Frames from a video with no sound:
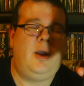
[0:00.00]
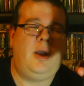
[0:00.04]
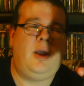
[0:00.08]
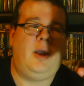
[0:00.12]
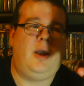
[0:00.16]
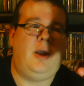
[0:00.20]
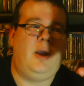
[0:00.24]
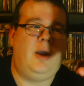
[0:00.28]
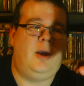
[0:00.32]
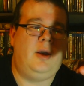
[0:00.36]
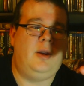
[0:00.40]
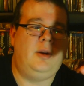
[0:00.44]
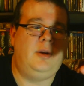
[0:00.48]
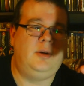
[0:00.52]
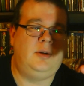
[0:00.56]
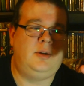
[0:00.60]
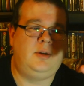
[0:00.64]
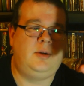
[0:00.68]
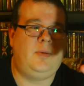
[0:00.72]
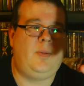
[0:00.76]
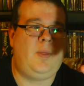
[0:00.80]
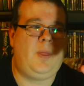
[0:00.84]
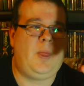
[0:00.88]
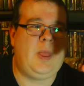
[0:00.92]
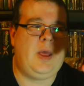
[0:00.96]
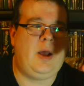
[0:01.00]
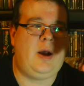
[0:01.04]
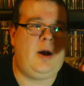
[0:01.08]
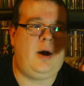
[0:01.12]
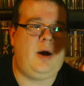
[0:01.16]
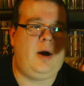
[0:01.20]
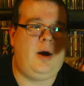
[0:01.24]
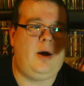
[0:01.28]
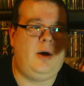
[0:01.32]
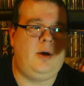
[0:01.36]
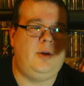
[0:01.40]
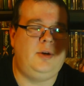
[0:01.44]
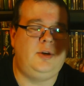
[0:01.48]
and
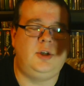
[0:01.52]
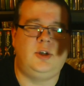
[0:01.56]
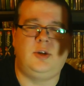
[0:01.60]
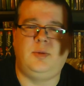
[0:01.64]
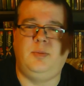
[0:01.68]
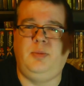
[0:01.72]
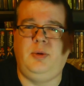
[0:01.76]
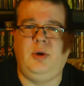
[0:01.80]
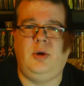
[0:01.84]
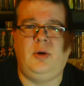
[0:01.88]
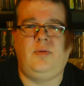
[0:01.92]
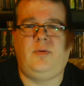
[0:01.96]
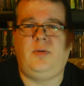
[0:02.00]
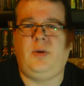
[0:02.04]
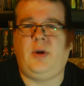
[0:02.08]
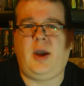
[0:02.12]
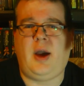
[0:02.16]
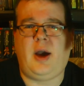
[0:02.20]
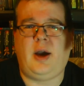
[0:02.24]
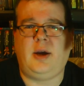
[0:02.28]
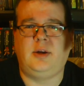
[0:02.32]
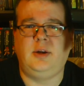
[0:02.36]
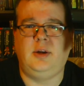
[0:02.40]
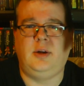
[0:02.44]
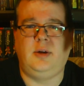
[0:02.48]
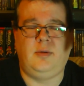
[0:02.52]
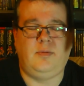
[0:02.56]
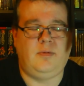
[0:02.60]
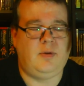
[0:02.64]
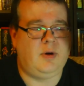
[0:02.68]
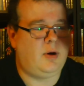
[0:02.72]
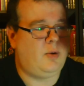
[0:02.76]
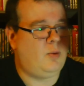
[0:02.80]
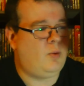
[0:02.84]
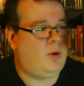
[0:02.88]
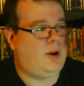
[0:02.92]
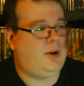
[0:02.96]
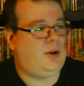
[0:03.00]
uh, just beautifully acted and
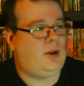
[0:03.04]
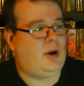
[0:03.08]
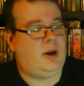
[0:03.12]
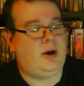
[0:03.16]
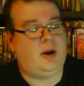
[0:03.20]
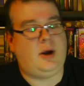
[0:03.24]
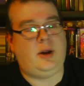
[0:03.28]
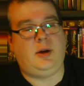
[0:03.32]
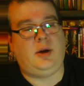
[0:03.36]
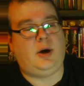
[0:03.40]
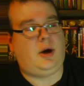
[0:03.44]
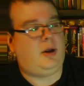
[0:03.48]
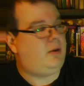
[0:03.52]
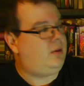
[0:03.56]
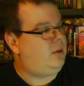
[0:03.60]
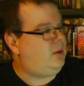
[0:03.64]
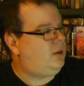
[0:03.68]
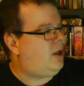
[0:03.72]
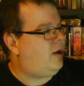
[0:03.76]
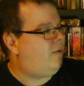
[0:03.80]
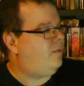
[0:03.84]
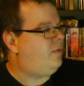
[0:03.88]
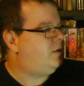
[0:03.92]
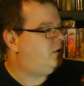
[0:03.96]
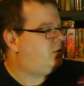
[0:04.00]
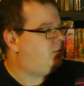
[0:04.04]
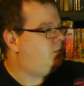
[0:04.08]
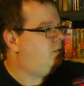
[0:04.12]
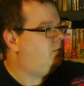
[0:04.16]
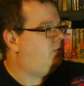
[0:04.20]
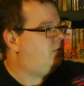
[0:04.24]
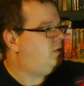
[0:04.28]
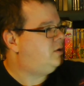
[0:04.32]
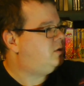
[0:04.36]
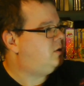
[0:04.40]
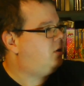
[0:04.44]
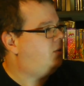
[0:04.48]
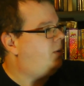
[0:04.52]
very well done. I, I love this
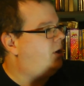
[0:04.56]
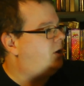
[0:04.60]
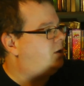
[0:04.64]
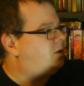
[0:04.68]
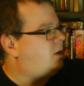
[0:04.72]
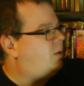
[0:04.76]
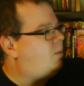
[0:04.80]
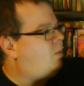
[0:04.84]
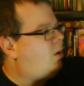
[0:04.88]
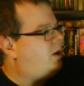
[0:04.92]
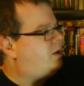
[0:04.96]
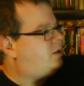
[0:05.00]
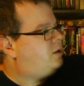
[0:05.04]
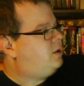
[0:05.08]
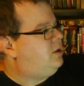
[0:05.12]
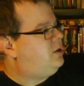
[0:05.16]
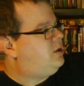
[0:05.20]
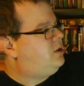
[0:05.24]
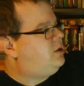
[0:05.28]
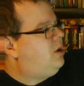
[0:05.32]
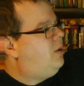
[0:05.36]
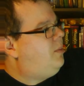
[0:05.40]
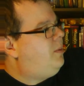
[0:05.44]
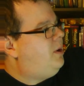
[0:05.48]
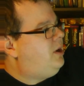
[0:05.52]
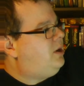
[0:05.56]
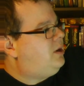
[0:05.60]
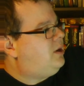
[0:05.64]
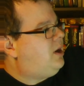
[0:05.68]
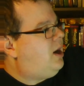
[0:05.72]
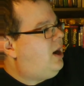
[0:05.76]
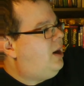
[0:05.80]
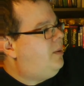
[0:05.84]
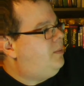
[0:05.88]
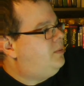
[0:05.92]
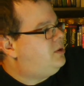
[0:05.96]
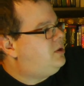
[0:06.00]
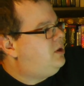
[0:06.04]
movie so much. I watched it so many
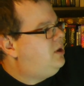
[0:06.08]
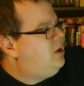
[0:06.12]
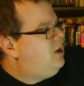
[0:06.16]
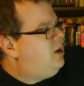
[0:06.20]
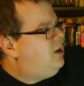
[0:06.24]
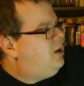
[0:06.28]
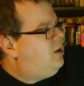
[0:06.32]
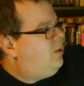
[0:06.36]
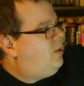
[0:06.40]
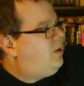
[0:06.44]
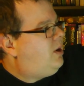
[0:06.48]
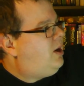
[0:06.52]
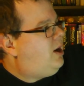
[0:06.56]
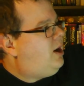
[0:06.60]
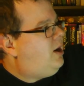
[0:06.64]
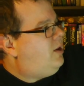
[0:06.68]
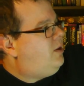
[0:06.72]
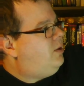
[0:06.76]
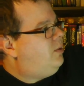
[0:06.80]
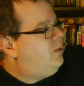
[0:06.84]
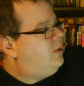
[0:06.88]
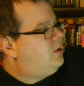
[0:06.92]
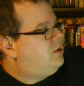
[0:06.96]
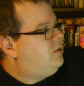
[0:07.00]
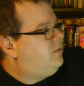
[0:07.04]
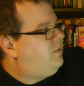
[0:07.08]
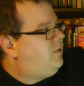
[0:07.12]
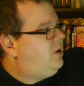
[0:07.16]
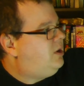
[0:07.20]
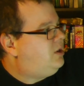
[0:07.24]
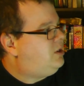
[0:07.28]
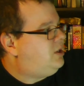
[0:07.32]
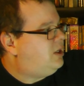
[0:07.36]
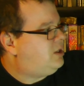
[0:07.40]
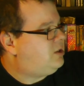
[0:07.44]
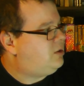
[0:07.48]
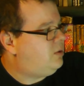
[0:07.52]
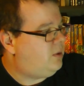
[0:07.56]
times when I had the original
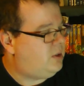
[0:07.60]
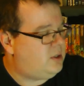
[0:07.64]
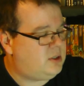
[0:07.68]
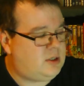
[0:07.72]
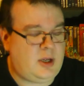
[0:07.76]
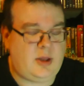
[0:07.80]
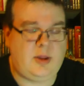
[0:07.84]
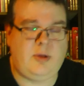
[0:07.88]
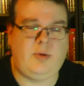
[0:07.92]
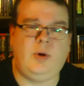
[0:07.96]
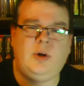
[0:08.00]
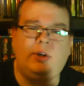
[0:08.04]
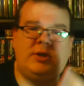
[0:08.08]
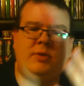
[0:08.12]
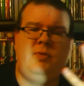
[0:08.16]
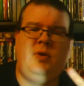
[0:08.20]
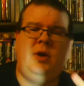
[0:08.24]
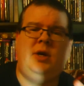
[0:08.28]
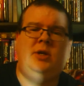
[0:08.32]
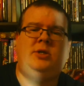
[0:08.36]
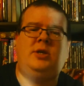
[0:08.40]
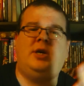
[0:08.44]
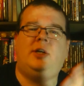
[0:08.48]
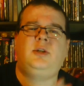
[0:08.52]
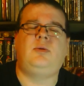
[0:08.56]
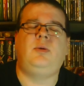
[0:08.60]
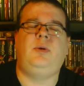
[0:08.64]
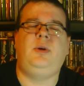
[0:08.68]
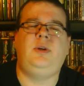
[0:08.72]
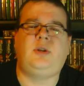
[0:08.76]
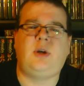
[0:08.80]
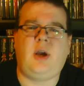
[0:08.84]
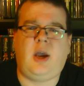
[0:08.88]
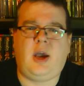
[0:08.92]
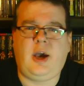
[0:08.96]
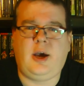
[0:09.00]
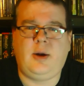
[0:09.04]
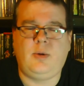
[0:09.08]
VHS release. Now, the original VHS
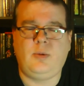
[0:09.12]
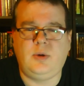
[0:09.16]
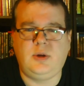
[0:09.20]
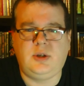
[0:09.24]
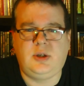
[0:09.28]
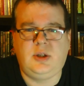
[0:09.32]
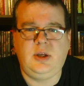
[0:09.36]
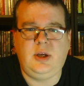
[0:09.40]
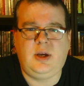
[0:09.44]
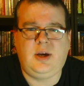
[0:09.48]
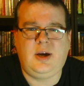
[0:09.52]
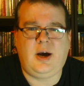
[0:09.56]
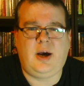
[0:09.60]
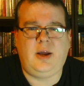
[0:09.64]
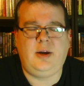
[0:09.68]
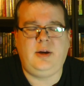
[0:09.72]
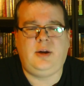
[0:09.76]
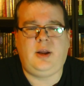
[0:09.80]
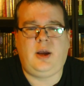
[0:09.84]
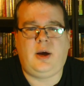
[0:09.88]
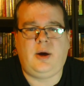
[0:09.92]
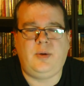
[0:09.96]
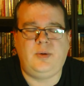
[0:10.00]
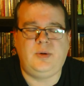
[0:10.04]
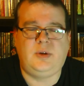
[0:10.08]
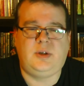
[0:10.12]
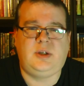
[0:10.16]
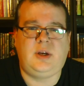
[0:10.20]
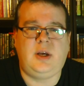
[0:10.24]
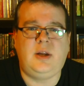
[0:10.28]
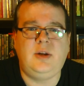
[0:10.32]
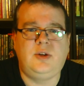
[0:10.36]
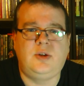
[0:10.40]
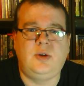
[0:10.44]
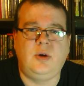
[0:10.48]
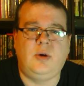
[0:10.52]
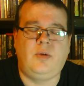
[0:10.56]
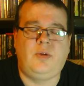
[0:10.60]
release I had was the cut down,
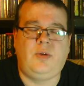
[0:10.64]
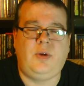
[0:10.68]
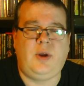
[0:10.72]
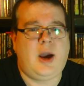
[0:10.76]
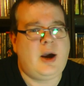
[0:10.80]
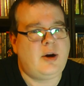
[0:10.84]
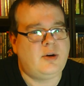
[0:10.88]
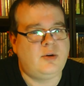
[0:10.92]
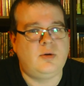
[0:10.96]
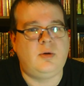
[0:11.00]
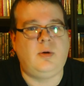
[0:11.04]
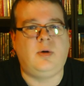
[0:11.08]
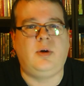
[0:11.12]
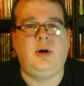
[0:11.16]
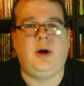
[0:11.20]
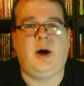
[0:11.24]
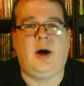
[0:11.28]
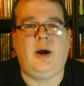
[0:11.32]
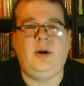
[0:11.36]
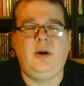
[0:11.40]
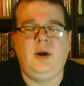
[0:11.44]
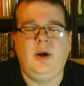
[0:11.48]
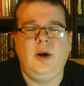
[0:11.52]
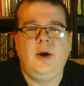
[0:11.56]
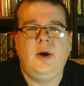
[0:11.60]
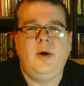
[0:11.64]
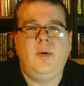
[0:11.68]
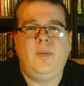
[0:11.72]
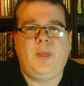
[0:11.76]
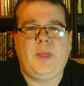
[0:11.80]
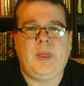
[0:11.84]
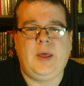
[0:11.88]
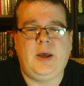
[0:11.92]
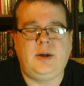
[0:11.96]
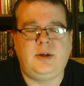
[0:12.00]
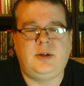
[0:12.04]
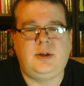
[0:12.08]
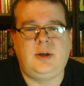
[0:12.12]
censored theatrical cut
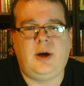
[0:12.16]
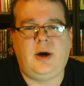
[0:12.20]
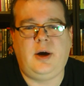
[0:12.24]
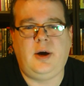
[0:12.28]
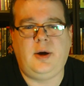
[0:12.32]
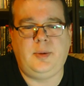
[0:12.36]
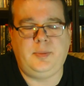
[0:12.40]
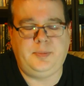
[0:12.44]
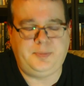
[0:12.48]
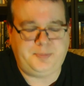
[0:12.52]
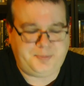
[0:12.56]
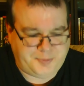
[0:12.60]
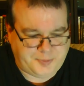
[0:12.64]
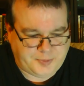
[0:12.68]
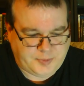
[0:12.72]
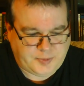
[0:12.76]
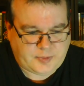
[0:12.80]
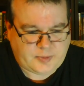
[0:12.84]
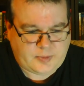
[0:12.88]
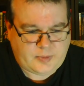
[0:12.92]
that um,